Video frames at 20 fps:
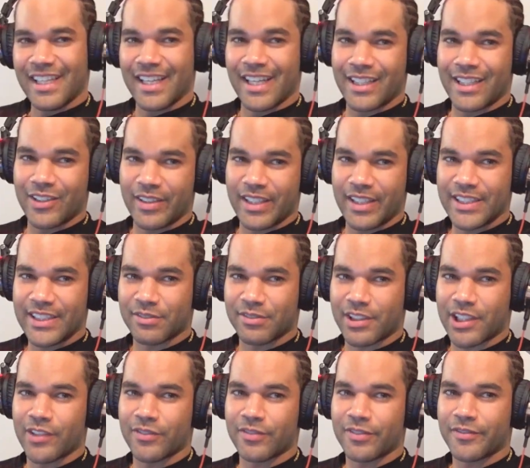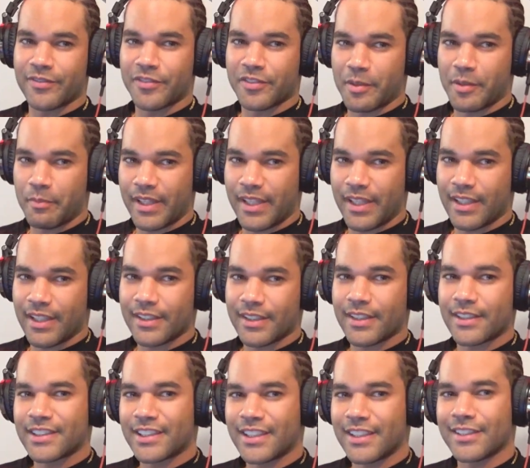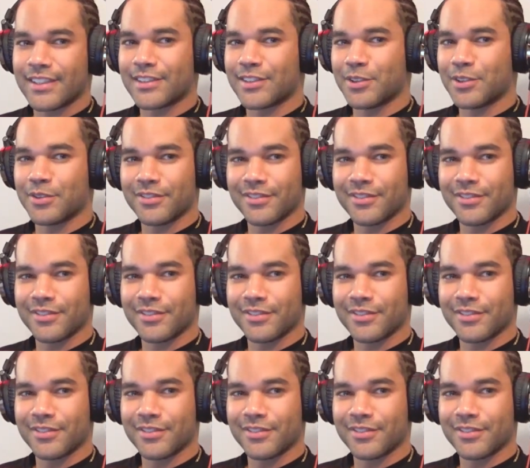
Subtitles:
I know he's recovering from the pain. I think she is too.